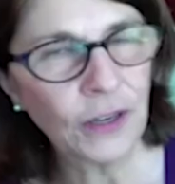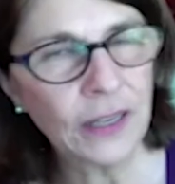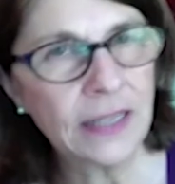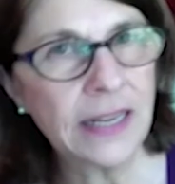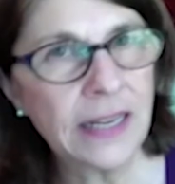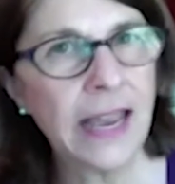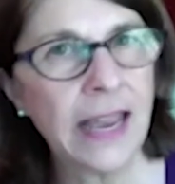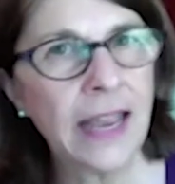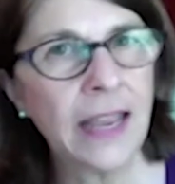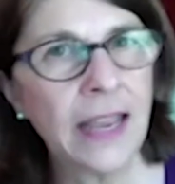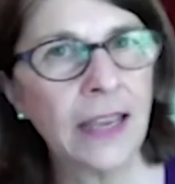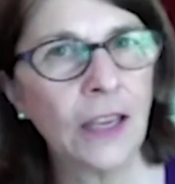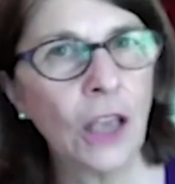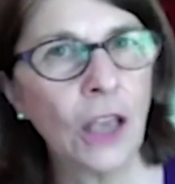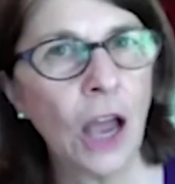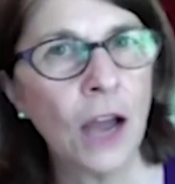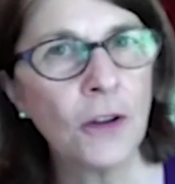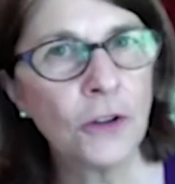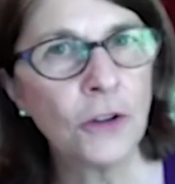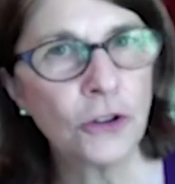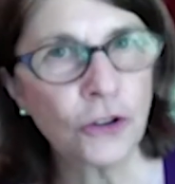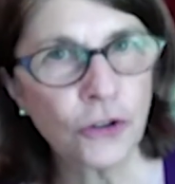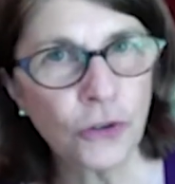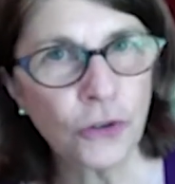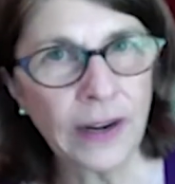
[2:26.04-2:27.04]
day, a
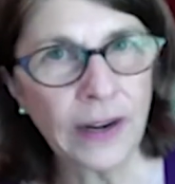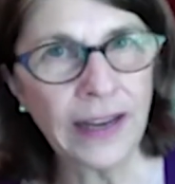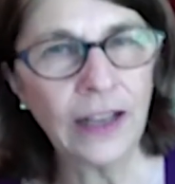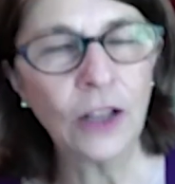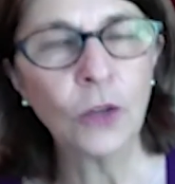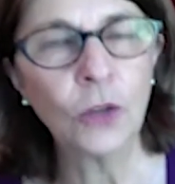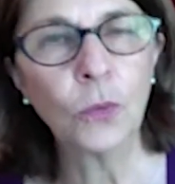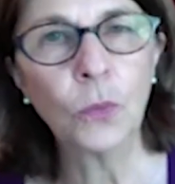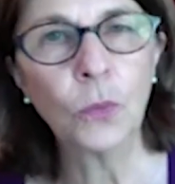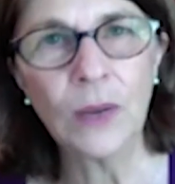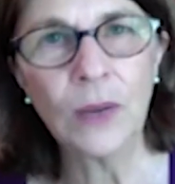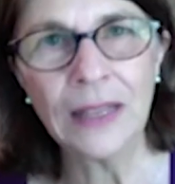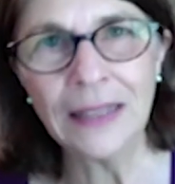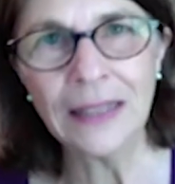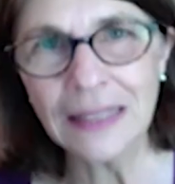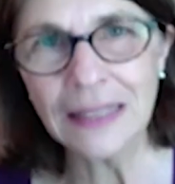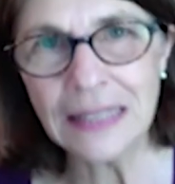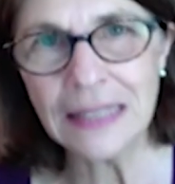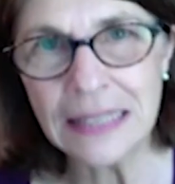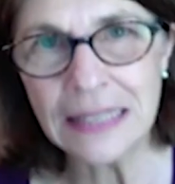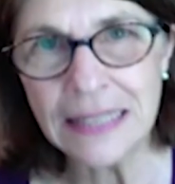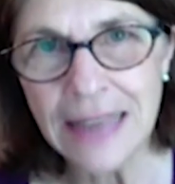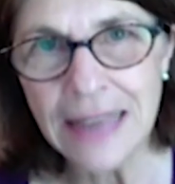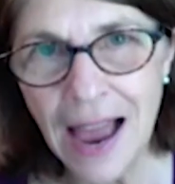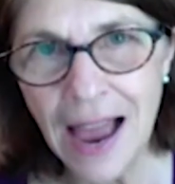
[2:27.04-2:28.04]
trail will
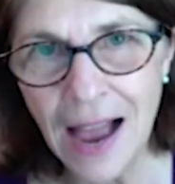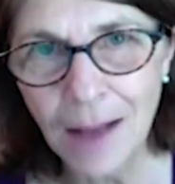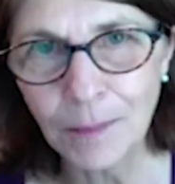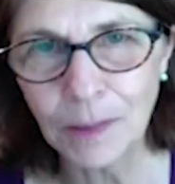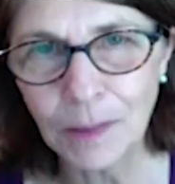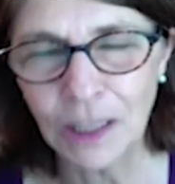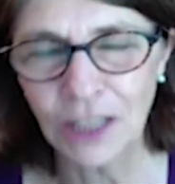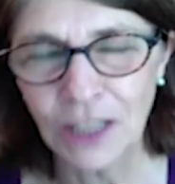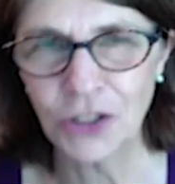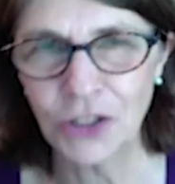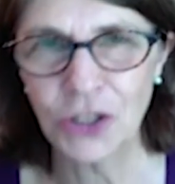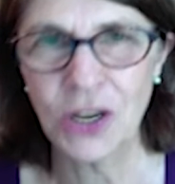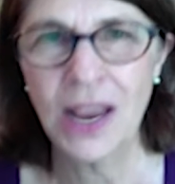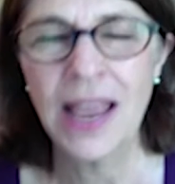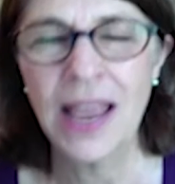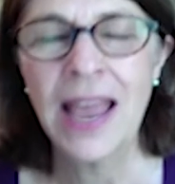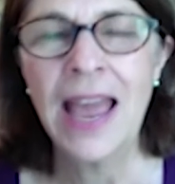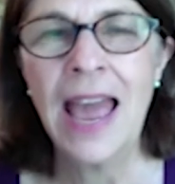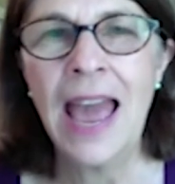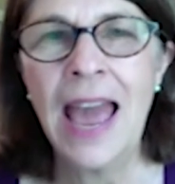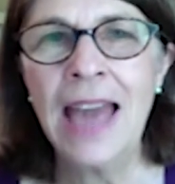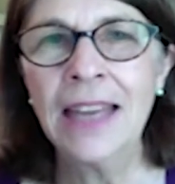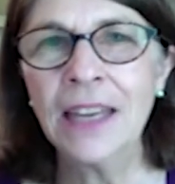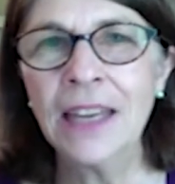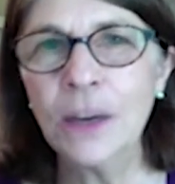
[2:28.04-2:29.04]
establish
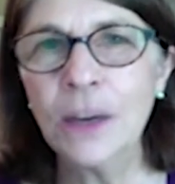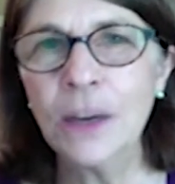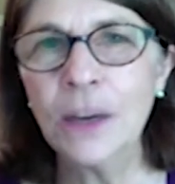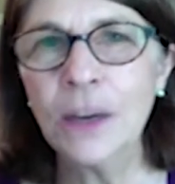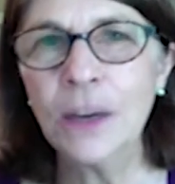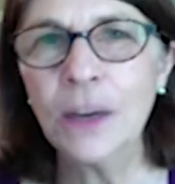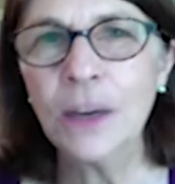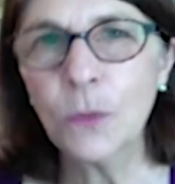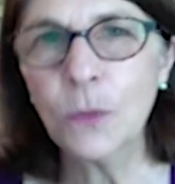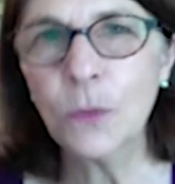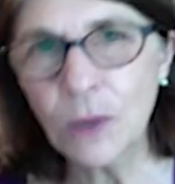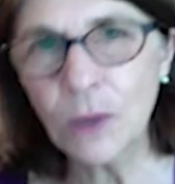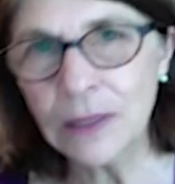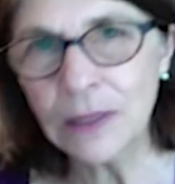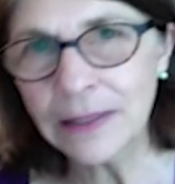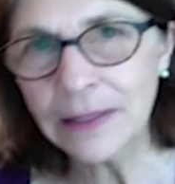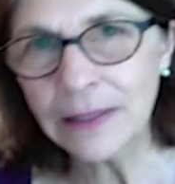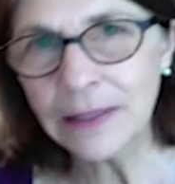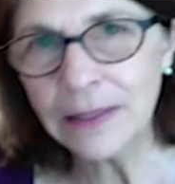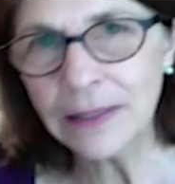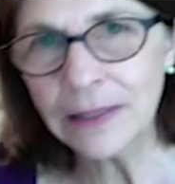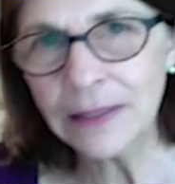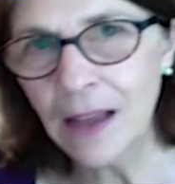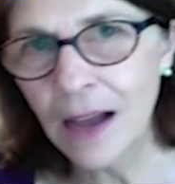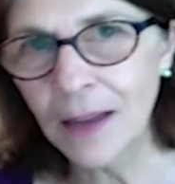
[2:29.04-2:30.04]
and it will not be
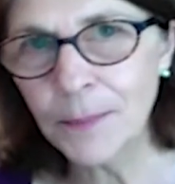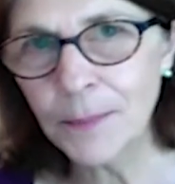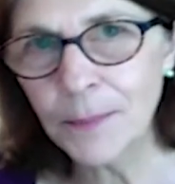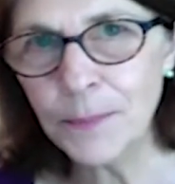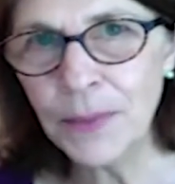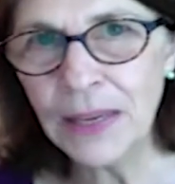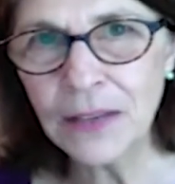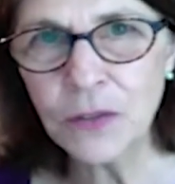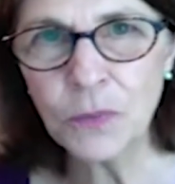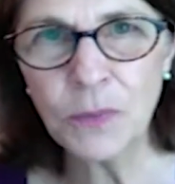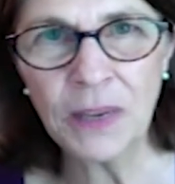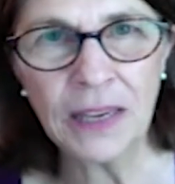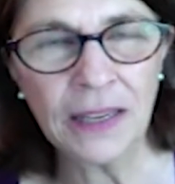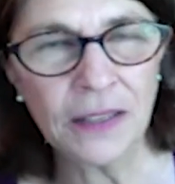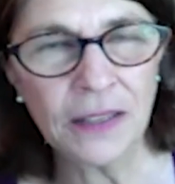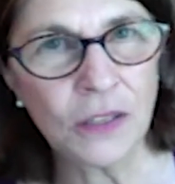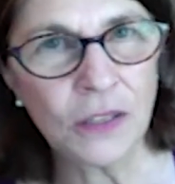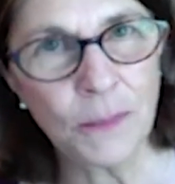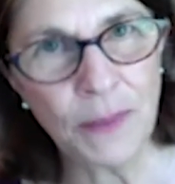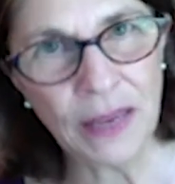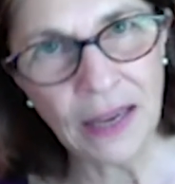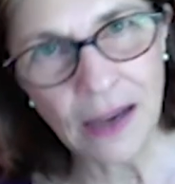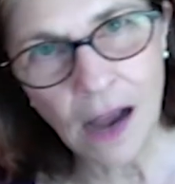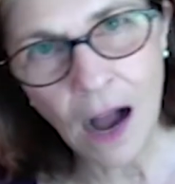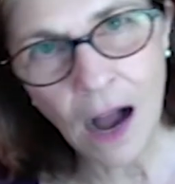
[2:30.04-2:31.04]
as big as the big
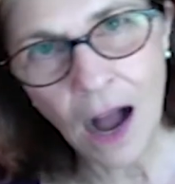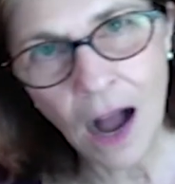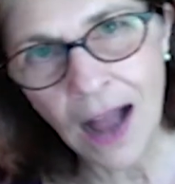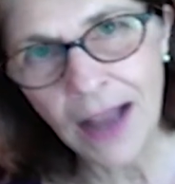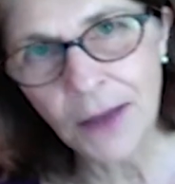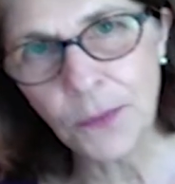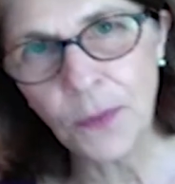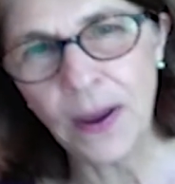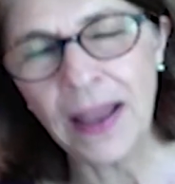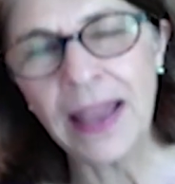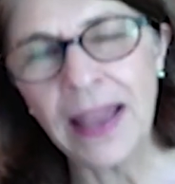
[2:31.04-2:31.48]
highway,